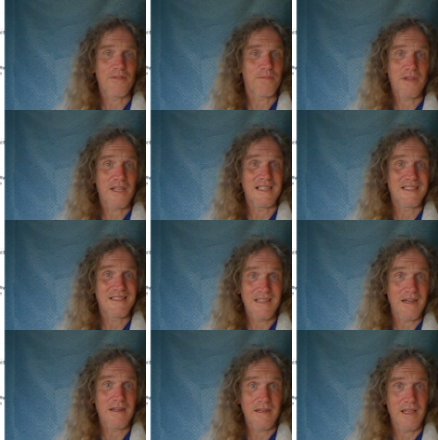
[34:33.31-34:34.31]
All the plays
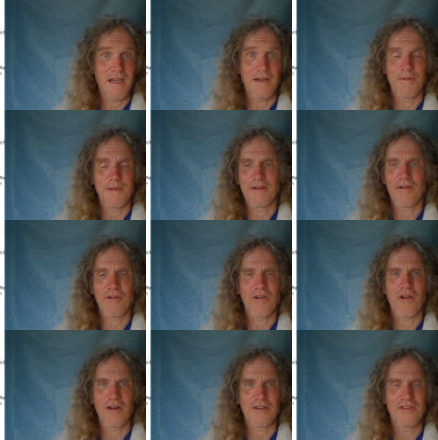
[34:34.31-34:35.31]
suck now. I mean, they're
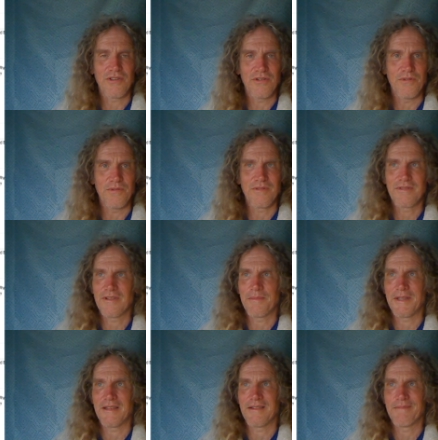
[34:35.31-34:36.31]
all cartoons.
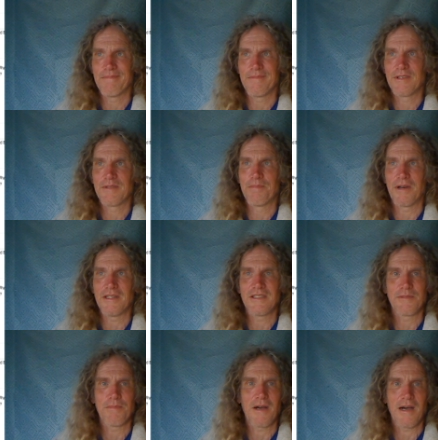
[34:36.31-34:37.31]
I mean,
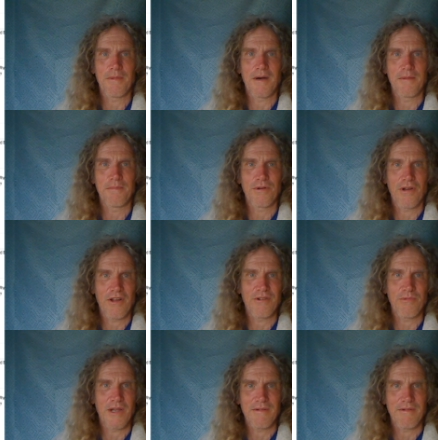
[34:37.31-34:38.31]
SpongeBob on
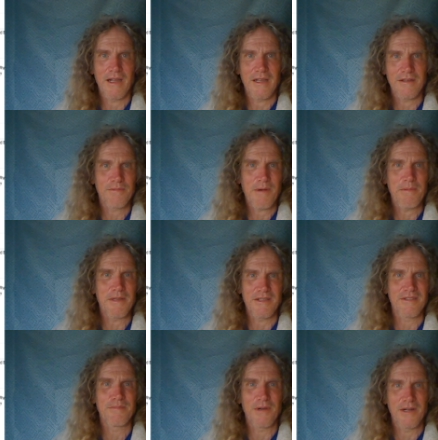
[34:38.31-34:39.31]
Broadway, right? There's
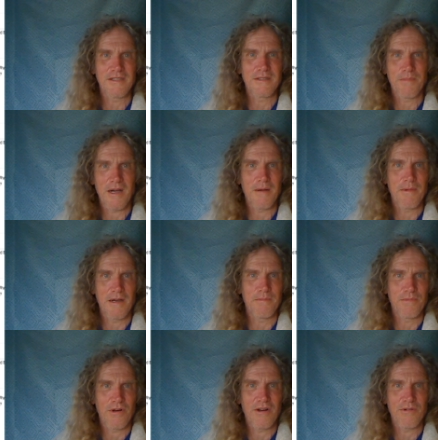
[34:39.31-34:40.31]
probably a SpongeBob
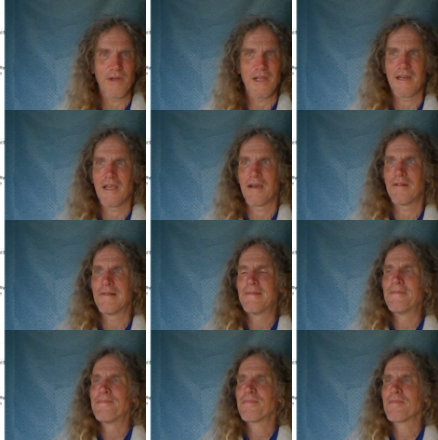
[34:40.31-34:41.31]
on Broadway now.
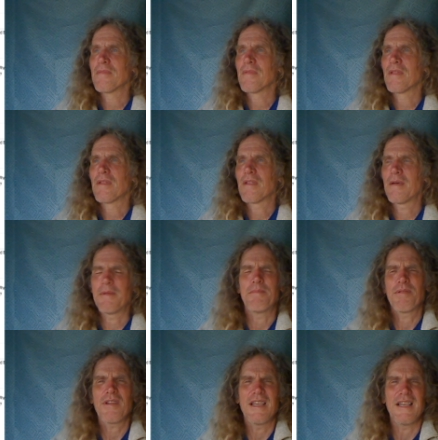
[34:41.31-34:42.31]
I
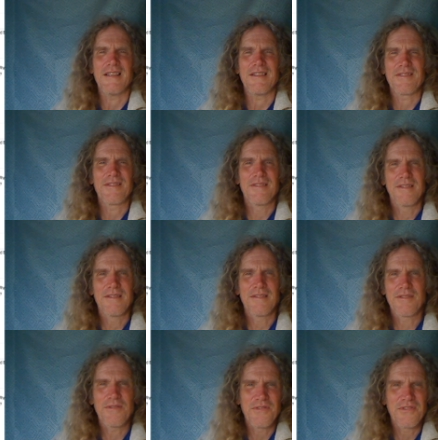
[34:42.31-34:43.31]
mean, please.
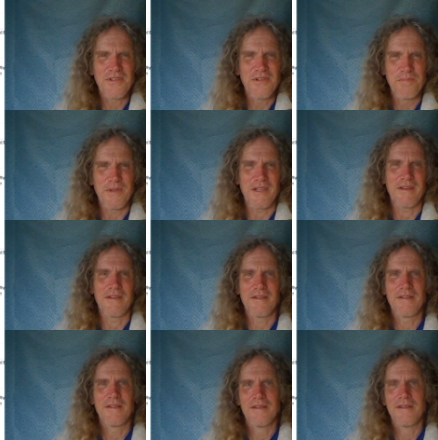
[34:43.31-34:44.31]
Too stupid.
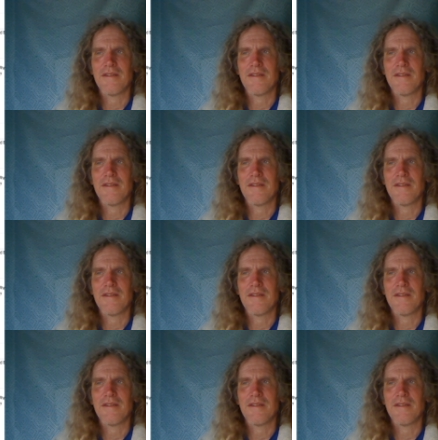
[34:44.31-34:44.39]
